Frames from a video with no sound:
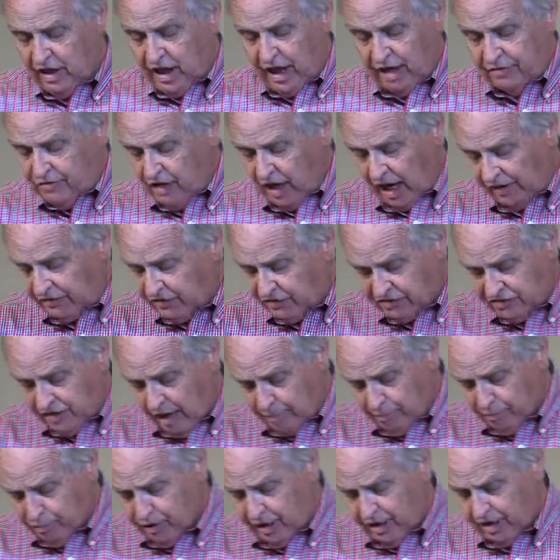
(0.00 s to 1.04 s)
have not
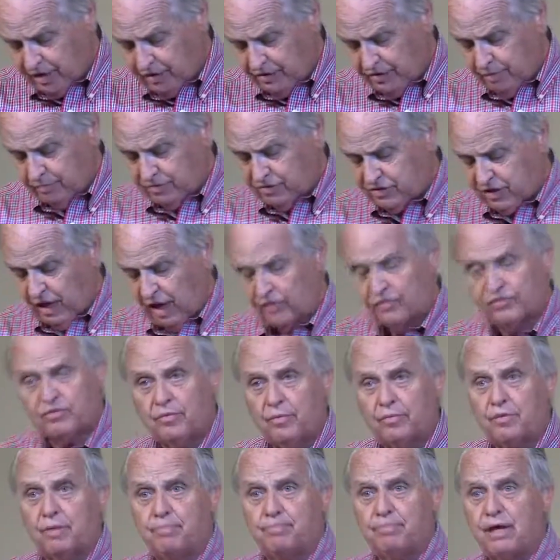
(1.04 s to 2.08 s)
separated themselves
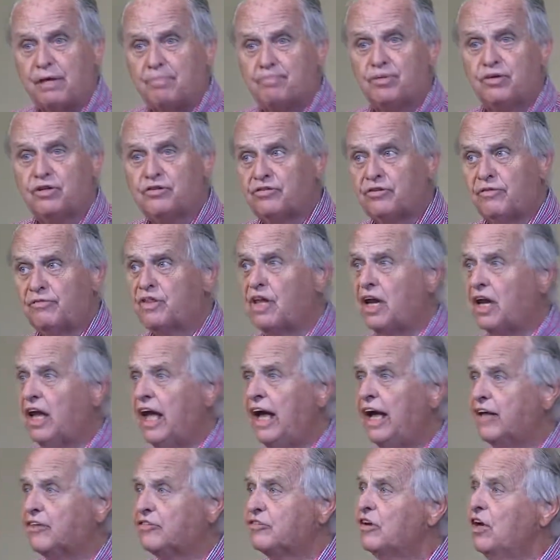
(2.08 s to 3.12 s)
from the peoples of the
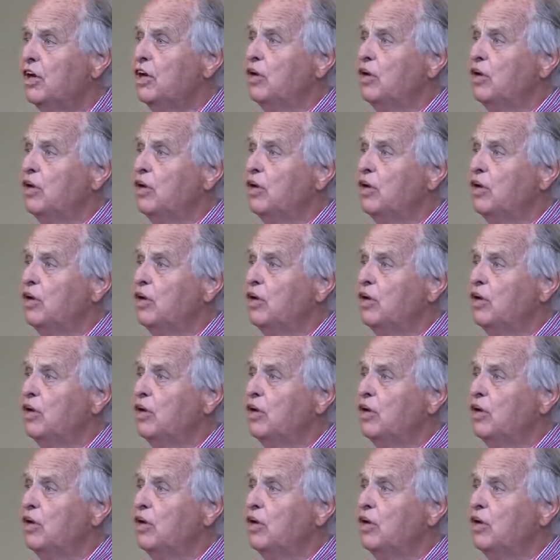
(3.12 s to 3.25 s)
lands.